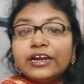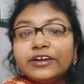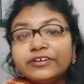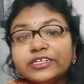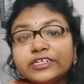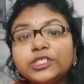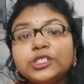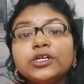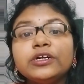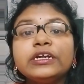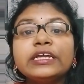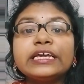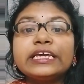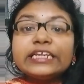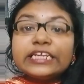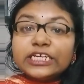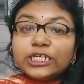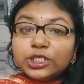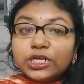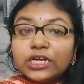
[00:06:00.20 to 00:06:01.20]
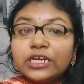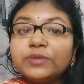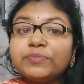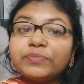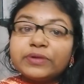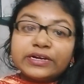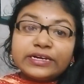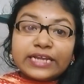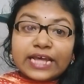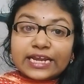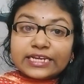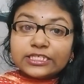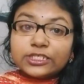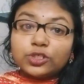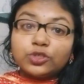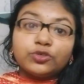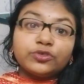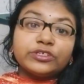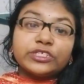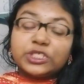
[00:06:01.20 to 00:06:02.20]
Richard initially pretends
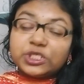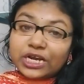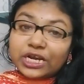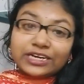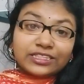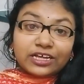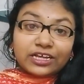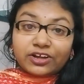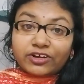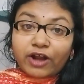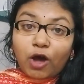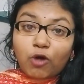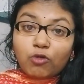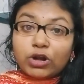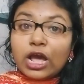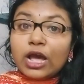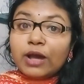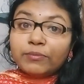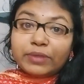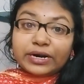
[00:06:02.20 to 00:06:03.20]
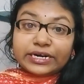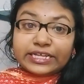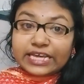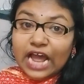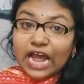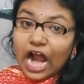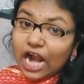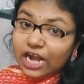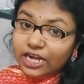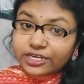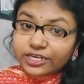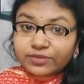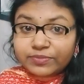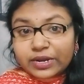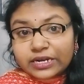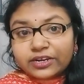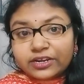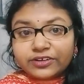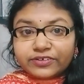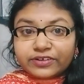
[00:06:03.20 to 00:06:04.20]
to reject the crown, but he
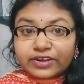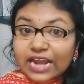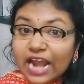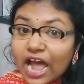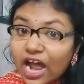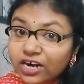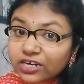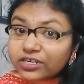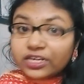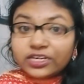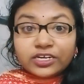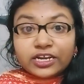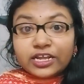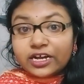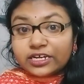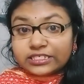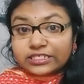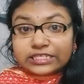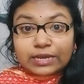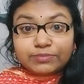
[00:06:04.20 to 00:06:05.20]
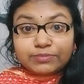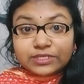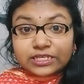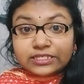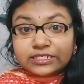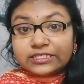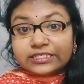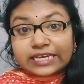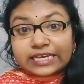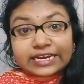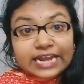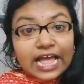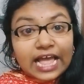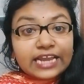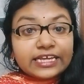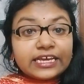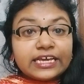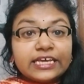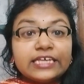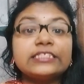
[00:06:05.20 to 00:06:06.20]
ultimately reluctantly accepts it,
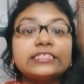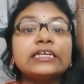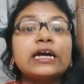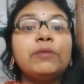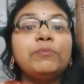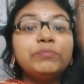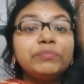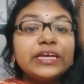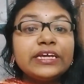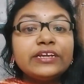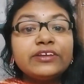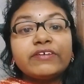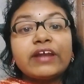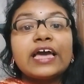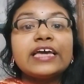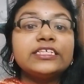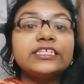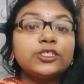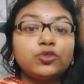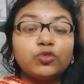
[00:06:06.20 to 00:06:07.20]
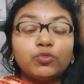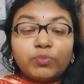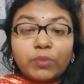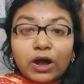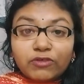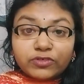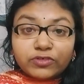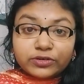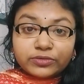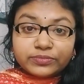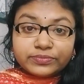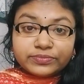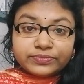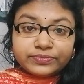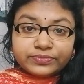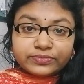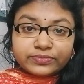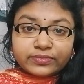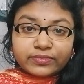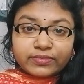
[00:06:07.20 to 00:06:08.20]
signaling his complete rise to power.
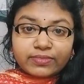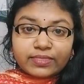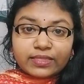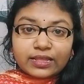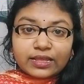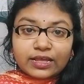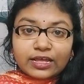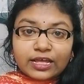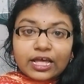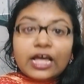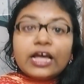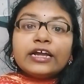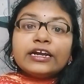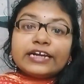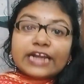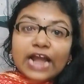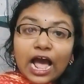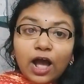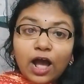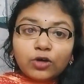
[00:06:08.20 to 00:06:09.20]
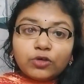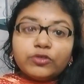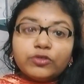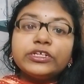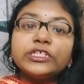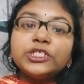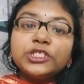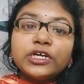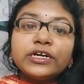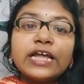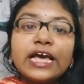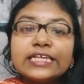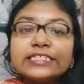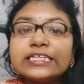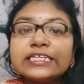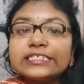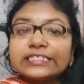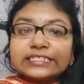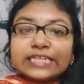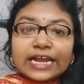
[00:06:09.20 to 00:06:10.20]
Now, Richard
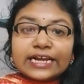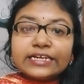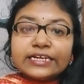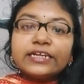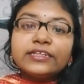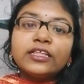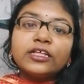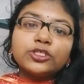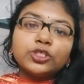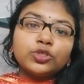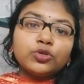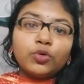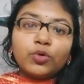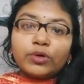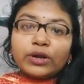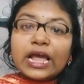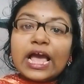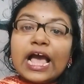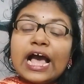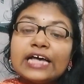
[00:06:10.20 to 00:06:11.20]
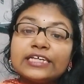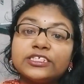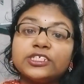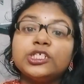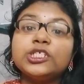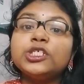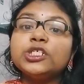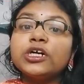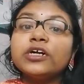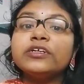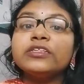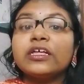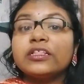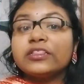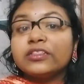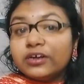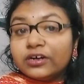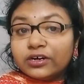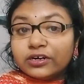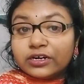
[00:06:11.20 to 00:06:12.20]
has ascended the throne as Richard
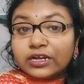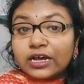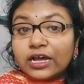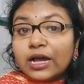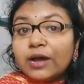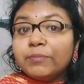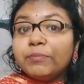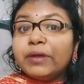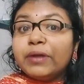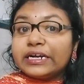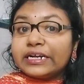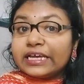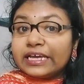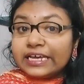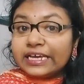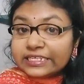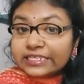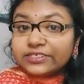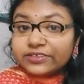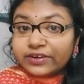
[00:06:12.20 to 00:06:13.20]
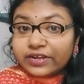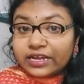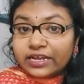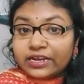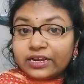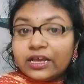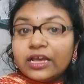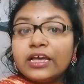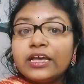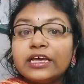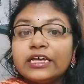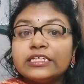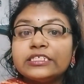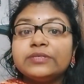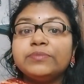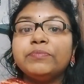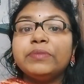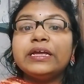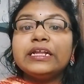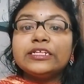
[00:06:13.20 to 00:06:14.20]
III, but his reign
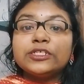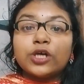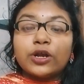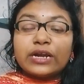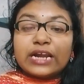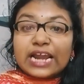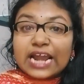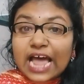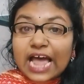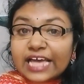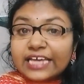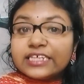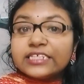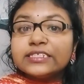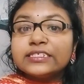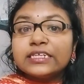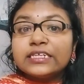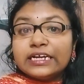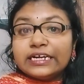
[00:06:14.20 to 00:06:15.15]
is built on lies,